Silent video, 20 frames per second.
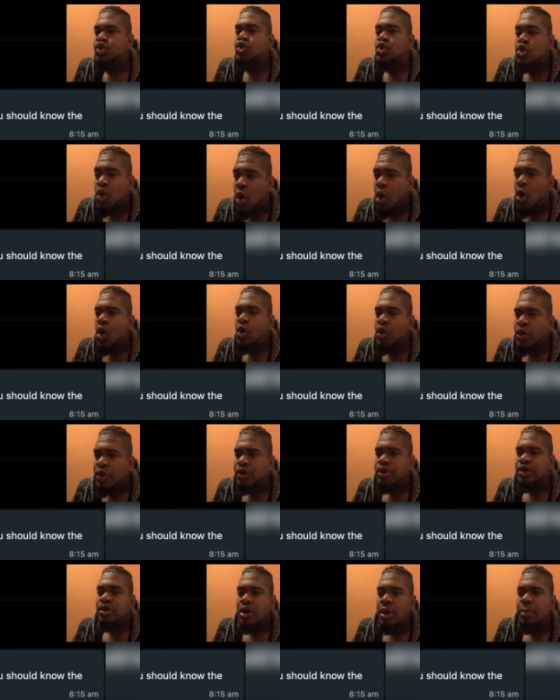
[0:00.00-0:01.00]

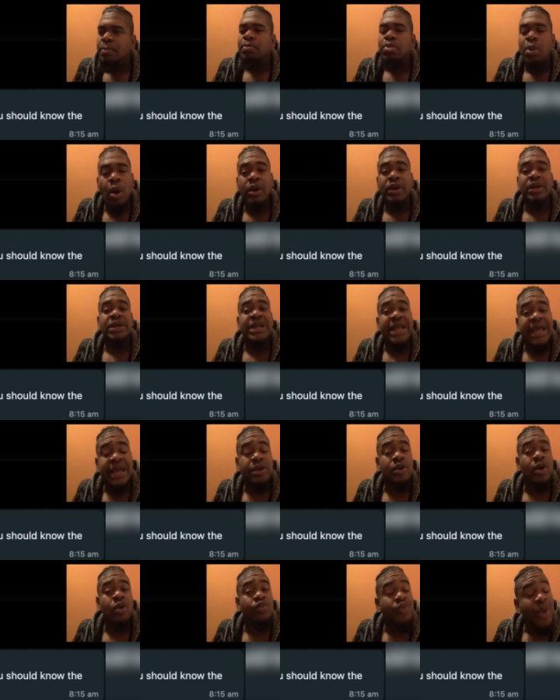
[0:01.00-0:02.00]
know the poor dead
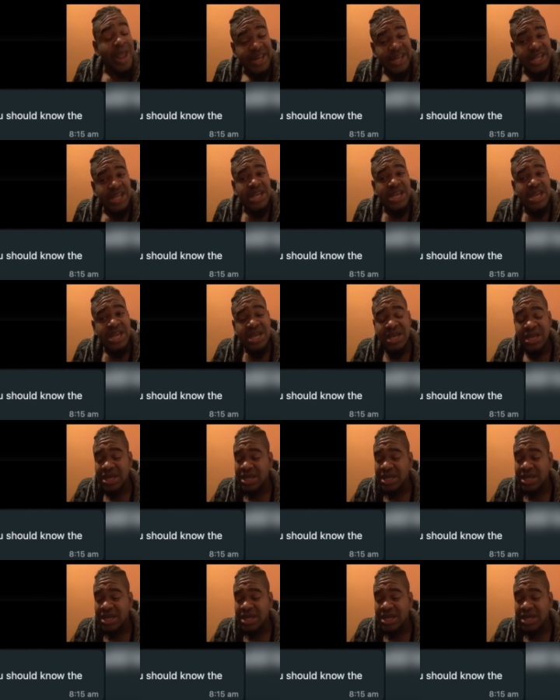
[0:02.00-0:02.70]
already,